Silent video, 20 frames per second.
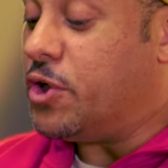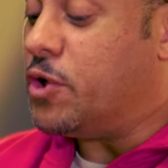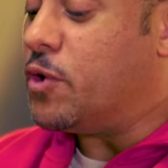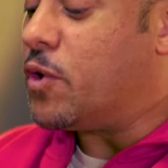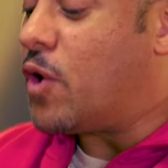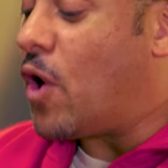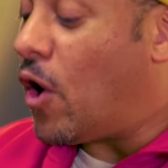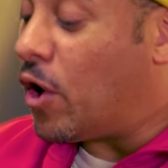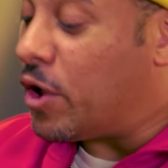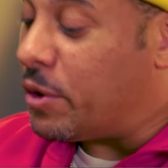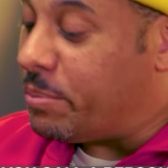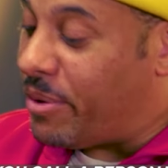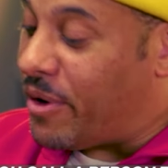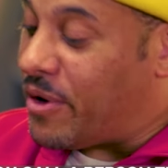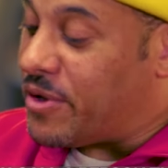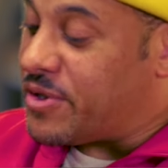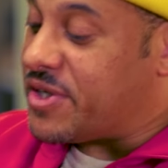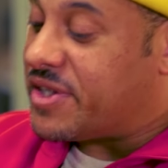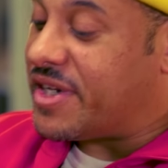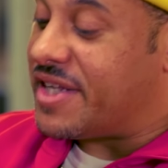do you call a
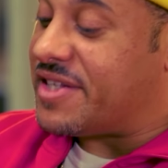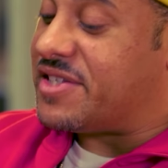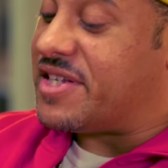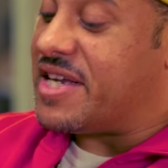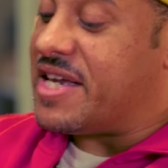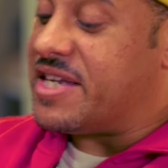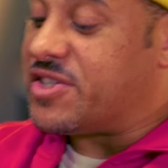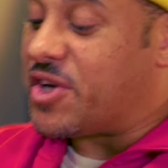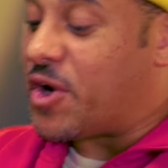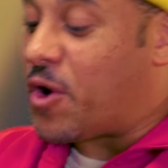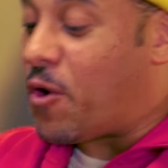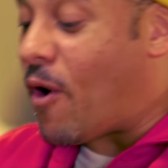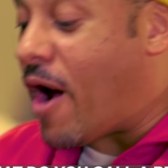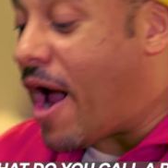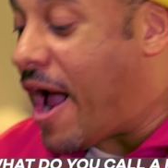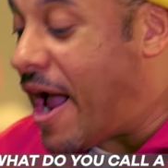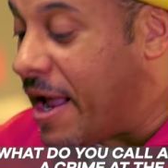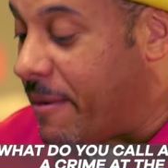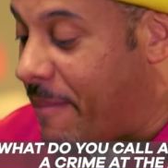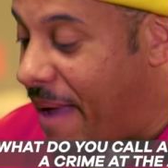person that sees a
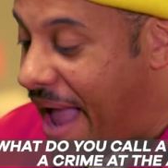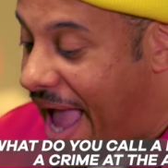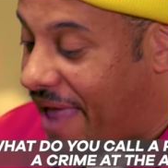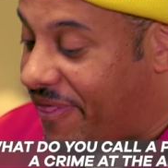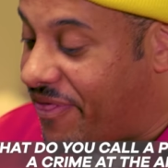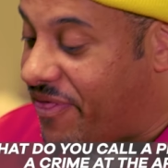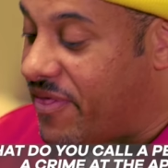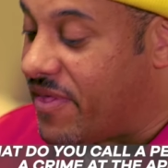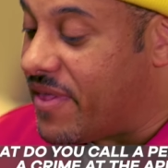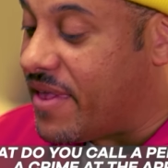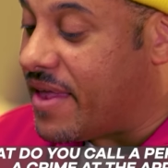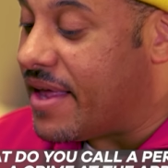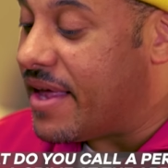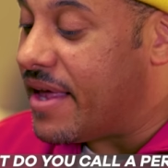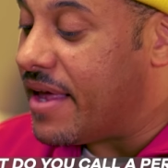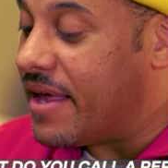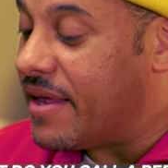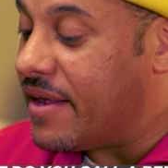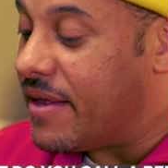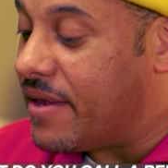crime at
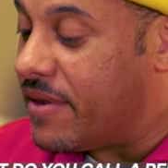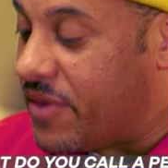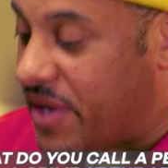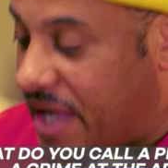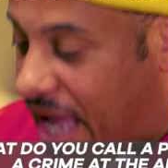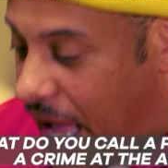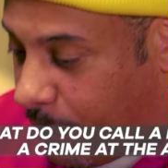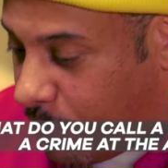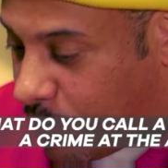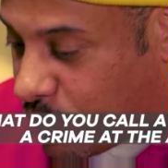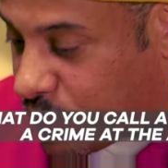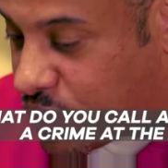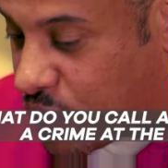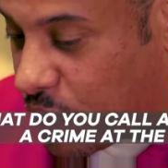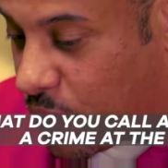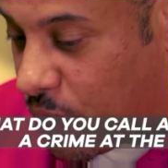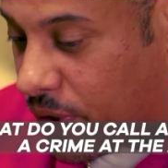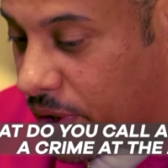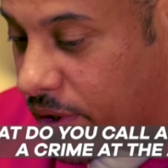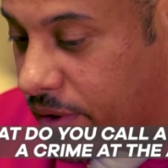the Apple
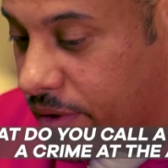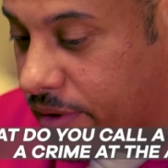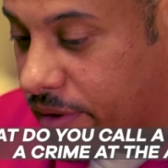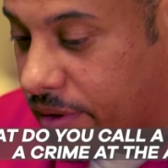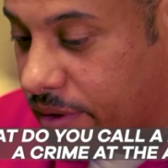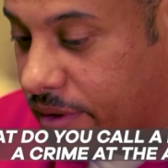store?